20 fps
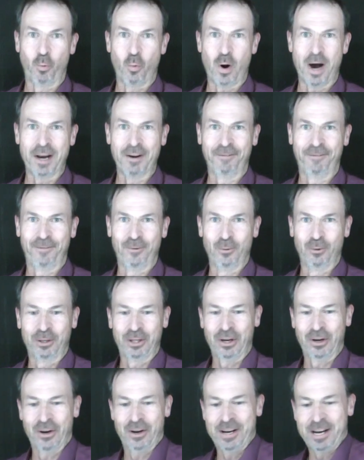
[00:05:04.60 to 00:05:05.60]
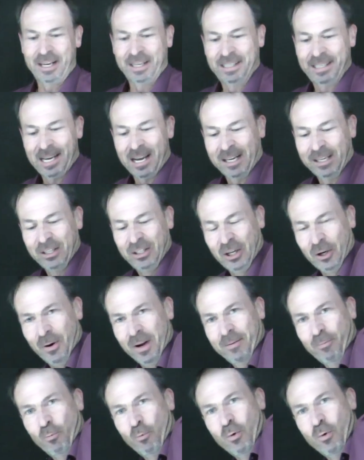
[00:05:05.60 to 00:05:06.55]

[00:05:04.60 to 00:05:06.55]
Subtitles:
one full turn. You can see I can do it.